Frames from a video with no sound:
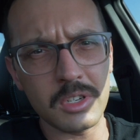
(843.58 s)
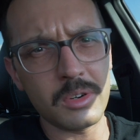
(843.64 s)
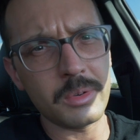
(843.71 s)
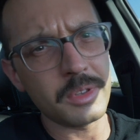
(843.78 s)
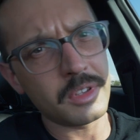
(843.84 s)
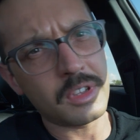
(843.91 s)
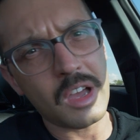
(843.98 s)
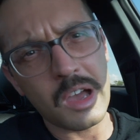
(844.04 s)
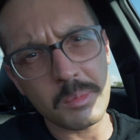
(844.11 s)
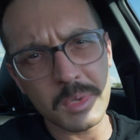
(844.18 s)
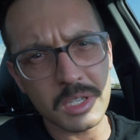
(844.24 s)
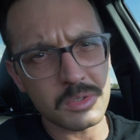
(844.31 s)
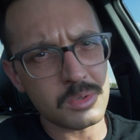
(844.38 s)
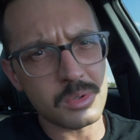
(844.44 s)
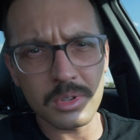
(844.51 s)
know in the
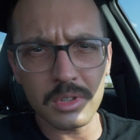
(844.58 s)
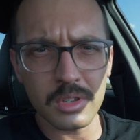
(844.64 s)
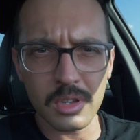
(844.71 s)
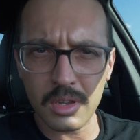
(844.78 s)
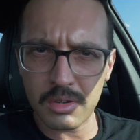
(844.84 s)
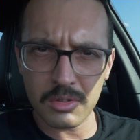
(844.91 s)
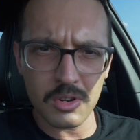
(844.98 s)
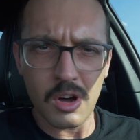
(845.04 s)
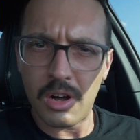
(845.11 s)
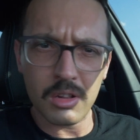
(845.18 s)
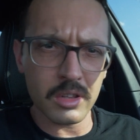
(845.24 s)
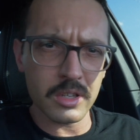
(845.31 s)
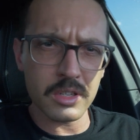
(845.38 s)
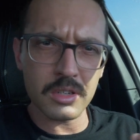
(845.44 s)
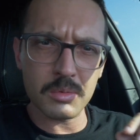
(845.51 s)
comments, or you can
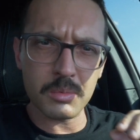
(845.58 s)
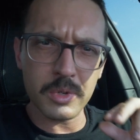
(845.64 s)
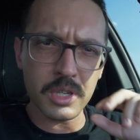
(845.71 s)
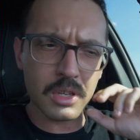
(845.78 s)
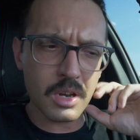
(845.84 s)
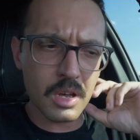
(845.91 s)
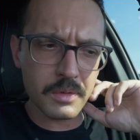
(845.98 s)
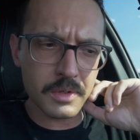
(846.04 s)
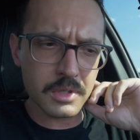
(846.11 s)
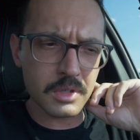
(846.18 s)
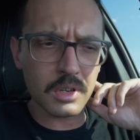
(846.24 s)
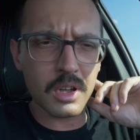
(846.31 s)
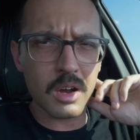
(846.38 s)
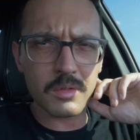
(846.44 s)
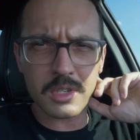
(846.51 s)
call in and we can have a
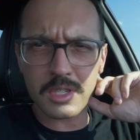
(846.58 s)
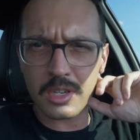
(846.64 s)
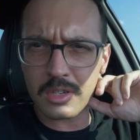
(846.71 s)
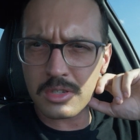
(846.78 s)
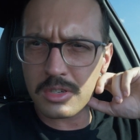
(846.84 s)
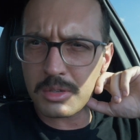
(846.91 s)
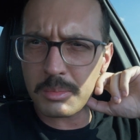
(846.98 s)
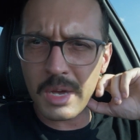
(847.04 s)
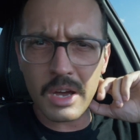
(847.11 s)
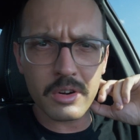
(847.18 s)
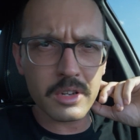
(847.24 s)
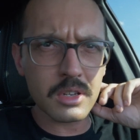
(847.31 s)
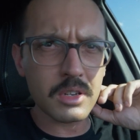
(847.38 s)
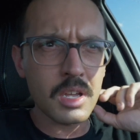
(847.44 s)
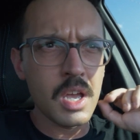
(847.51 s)
conversation about
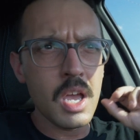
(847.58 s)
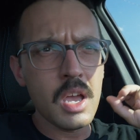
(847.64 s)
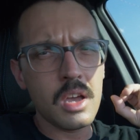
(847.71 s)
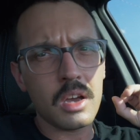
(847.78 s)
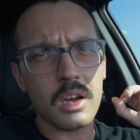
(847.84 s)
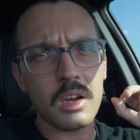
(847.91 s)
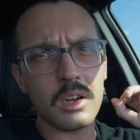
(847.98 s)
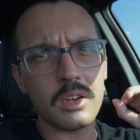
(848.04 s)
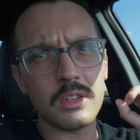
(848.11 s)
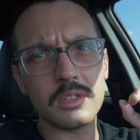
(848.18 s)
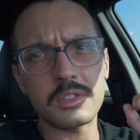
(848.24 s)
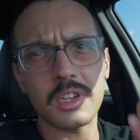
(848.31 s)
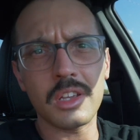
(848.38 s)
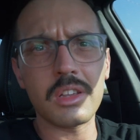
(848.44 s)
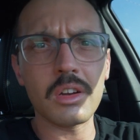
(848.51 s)
it.
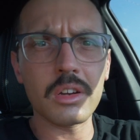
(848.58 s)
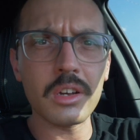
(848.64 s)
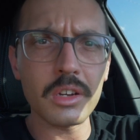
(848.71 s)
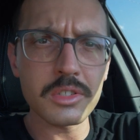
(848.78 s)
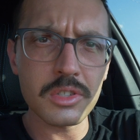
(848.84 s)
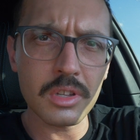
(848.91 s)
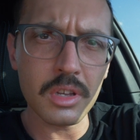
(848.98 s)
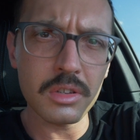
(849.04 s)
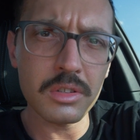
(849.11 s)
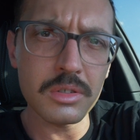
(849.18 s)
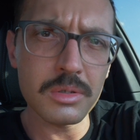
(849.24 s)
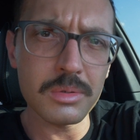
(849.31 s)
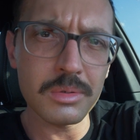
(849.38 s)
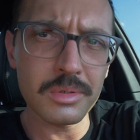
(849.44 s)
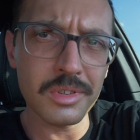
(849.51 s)
Take care, guys. Thank
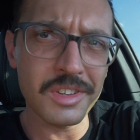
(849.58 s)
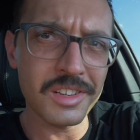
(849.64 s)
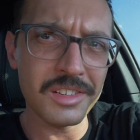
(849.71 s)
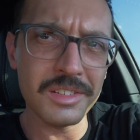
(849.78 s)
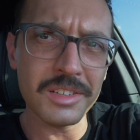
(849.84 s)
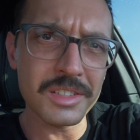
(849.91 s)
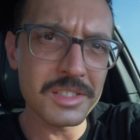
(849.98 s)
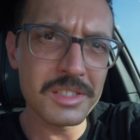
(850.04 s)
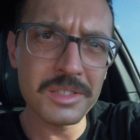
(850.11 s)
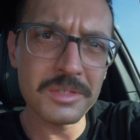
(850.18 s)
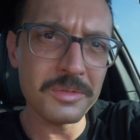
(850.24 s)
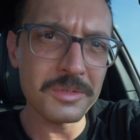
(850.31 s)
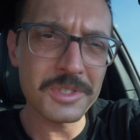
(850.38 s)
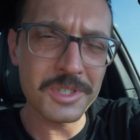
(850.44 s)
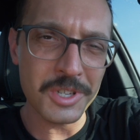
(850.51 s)
you. And it's
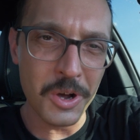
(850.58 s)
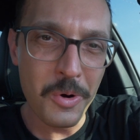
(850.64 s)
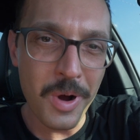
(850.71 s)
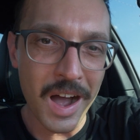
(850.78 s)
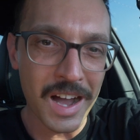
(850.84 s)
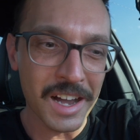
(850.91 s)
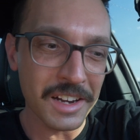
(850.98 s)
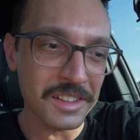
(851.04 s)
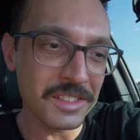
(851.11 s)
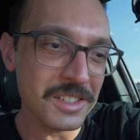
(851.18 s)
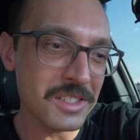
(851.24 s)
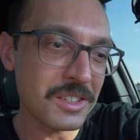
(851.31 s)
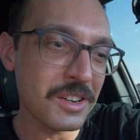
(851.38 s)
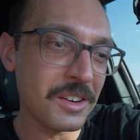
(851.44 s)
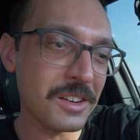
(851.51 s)
so hot in
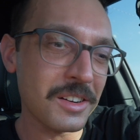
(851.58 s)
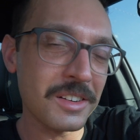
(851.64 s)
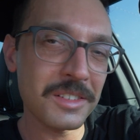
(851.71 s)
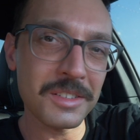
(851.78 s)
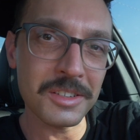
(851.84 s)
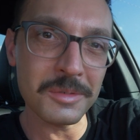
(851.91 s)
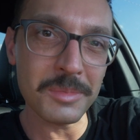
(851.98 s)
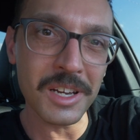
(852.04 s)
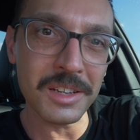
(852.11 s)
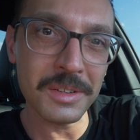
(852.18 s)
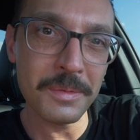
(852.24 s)
this car. Goodbye.